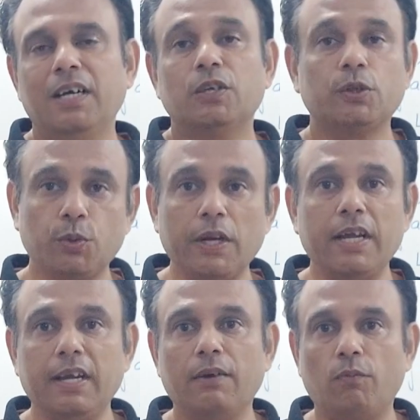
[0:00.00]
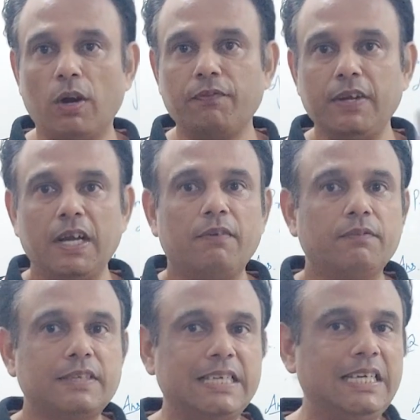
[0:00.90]
So today what we
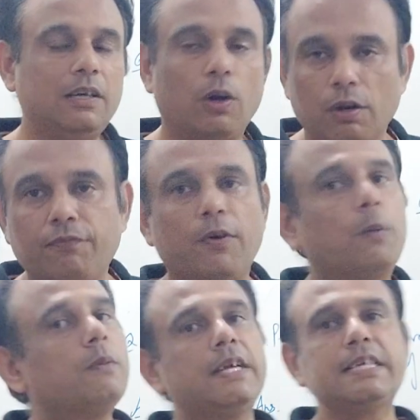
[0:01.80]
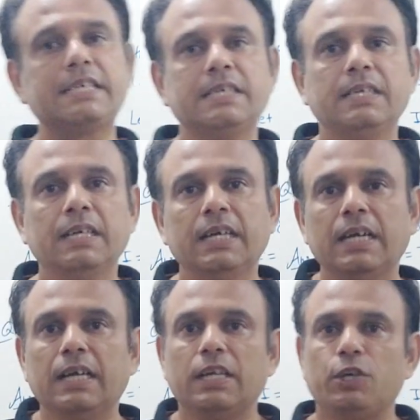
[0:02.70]
have seen lot of formulas.
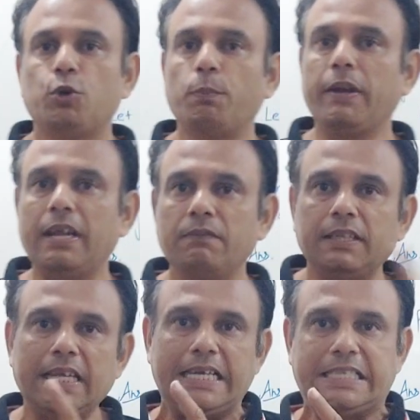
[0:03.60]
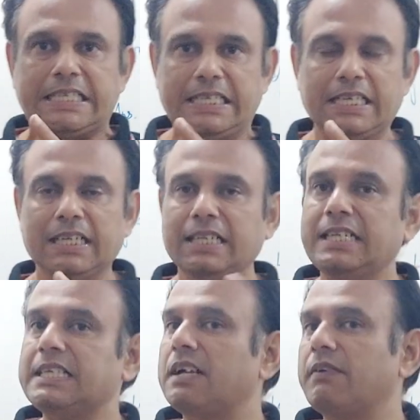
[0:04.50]
To begin with AC,
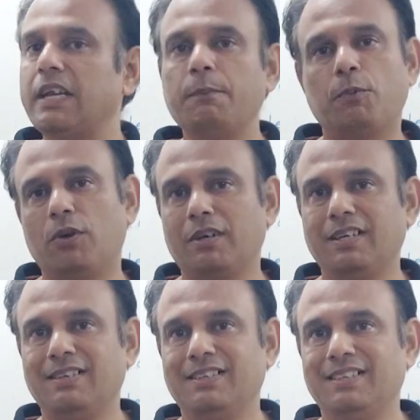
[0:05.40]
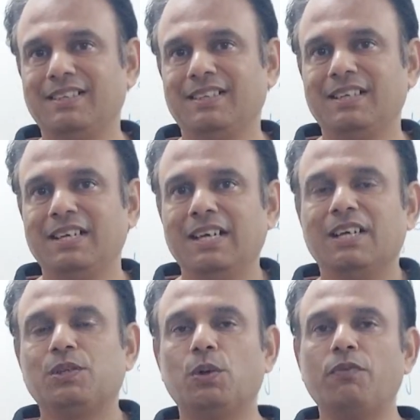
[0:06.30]
these are very important.
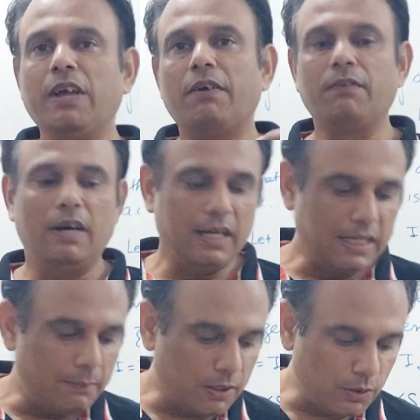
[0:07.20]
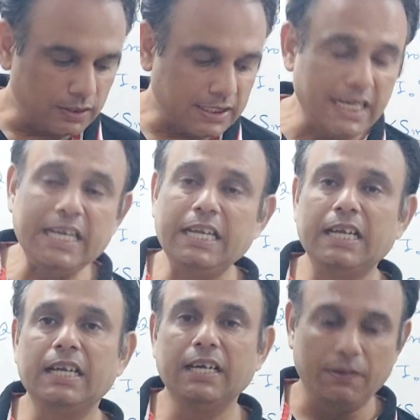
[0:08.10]
So we have come across 3
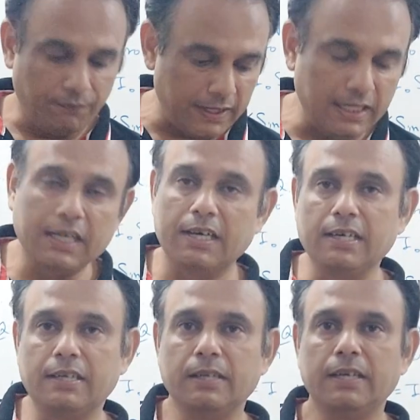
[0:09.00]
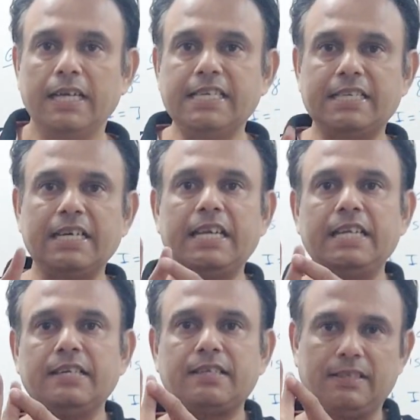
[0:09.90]
different current:
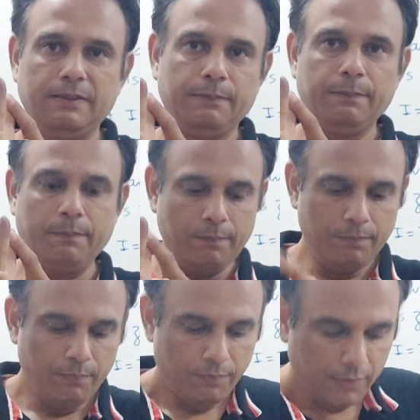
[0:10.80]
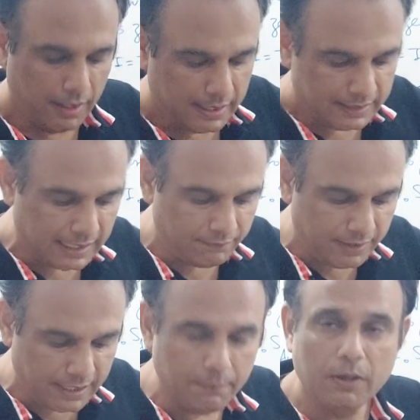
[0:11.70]
instantaneous, then we
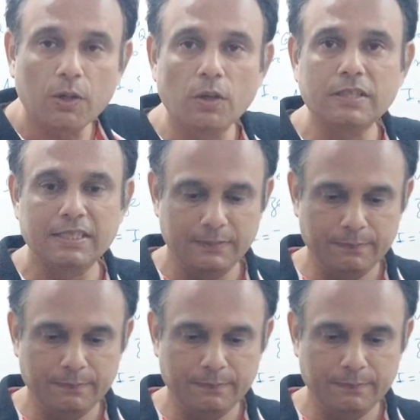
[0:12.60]
came across